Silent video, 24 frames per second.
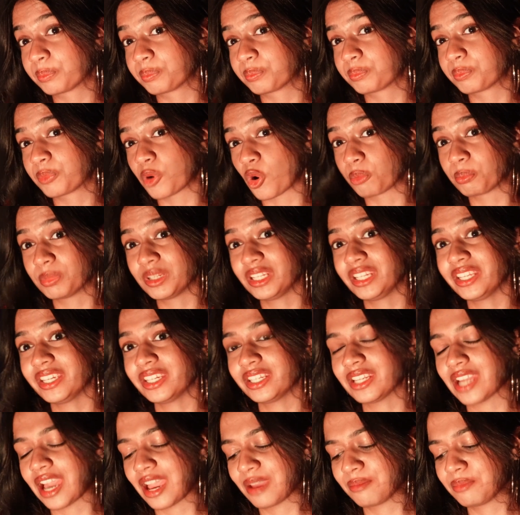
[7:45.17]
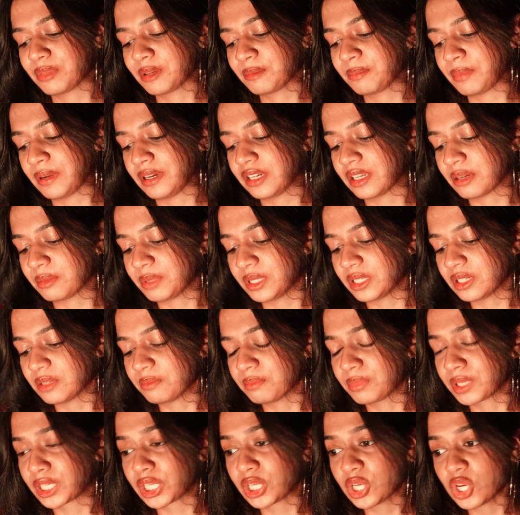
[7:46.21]
properly an iambic pentameter,
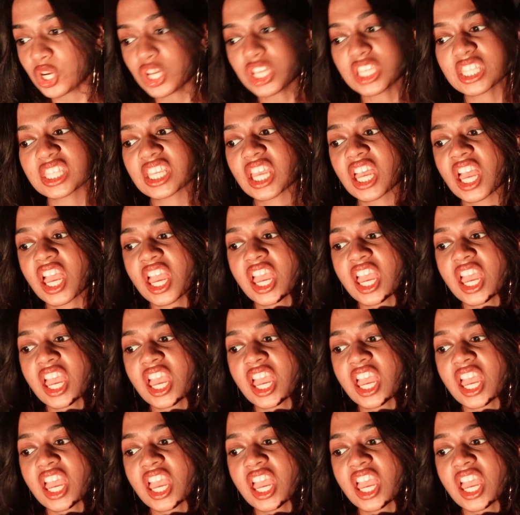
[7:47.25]
because